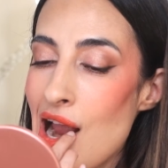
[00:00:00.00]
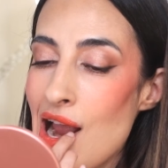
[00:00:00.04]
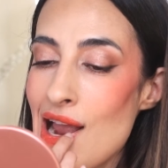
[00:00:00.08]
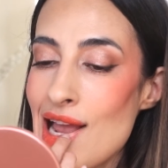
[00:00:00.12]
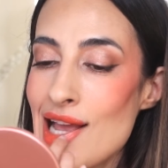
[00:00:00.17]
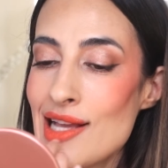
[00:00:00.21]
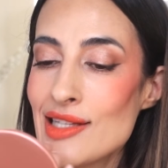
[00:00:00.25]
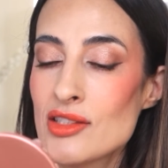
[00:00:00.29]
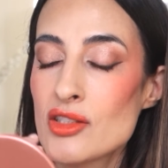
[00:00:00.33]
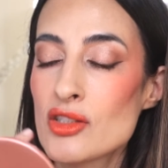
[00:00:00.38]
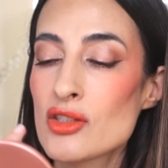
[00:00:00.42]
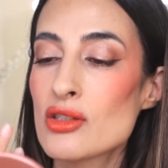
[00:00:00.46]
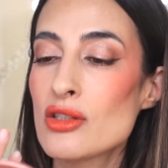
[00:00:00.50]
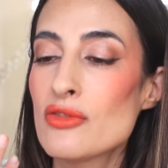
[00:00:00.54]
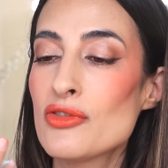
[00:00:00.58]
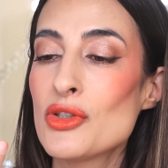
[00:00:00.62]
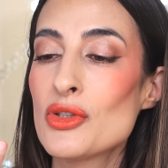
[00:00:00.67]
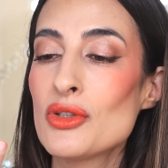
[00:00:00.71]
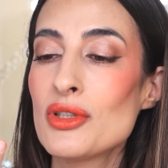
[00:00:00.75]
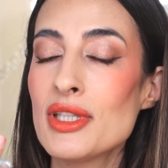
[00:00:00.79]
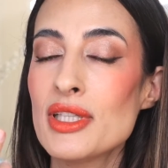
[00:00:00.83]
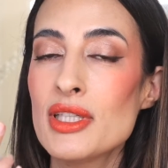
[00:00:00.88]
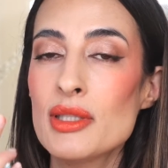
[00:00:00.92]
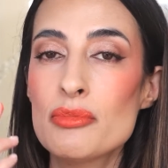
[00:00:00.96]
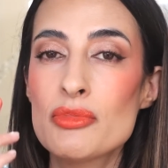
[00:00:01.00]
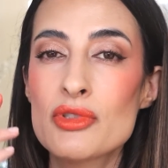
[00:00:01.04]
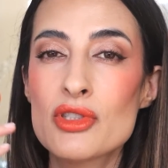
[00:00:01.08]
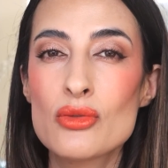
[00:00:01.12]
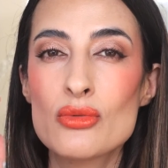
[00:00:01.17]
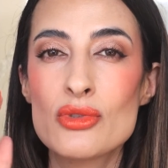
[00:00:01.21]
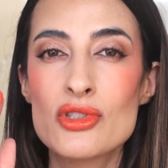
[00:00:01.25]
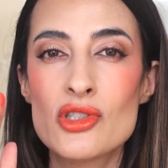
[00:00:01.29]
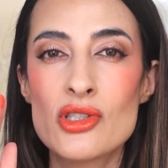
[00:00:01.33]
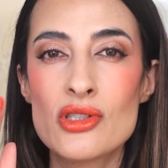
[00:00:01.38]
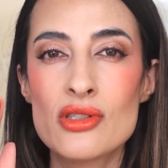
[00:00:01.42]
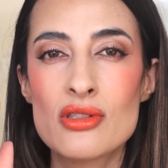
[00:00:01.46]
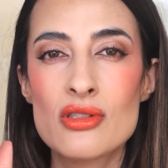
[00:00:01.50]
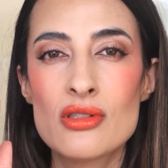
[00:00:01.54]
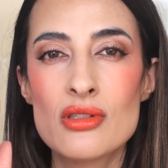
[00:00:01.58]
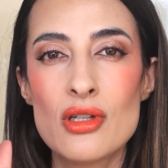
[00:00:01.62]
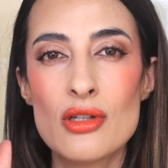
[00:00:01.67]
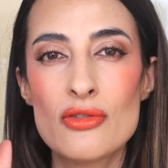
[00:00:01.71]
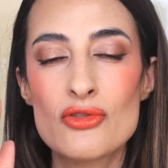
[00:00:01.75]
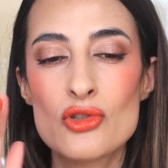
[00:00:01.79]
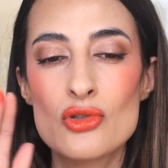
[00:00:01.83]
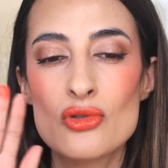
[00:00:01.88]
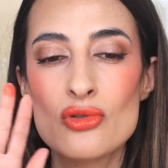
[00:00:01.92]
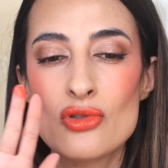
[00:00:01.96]
edges of your lips, which is
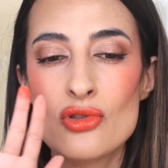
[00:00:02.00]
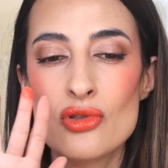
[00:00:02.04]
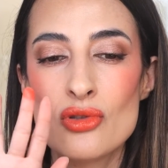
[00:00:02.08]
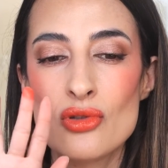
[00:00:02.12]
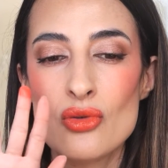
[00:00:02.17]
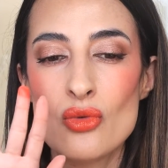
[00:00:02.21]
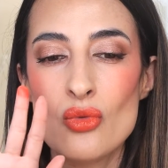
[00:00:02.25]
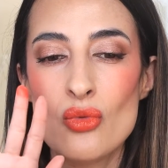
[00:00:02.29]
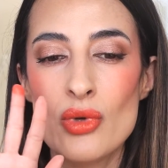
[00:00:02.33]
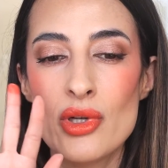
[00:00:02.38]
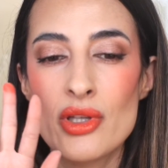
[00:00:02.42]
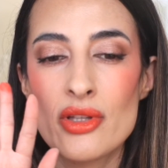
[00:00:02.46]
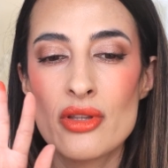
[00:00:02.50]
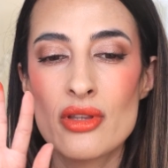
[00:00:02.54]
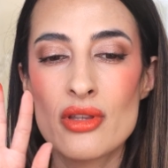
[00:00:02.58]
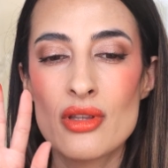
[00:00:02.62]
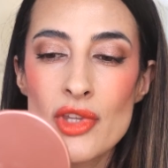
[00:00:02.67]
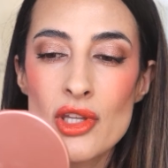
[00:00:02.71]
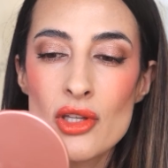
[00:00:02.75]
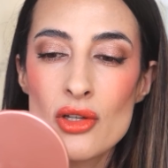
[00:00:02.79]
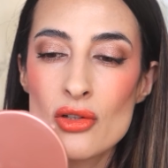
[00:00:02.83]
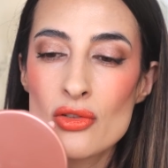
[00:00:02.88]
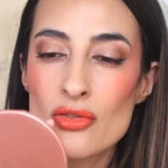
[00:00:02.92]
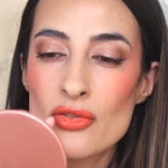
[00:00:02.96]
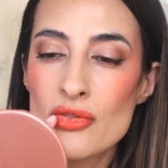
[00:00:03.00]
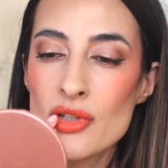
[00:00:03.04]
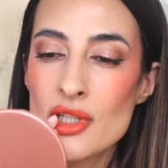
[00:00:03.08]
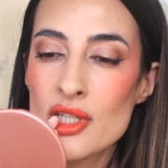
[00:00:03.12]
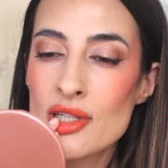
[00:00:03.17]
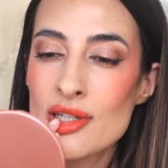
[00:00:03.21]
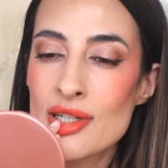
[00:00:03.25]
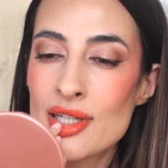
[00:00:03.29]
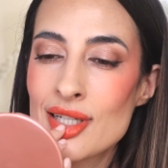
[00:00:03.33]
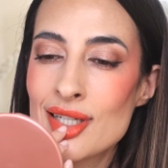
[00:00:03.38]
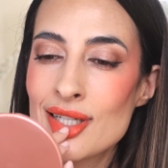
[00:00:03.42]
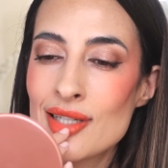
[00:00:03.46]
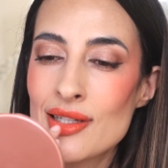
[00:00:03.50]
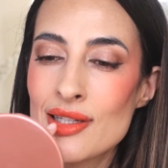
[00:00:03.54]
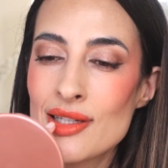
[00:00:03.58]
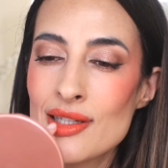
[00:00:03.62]
tough to do with your finger.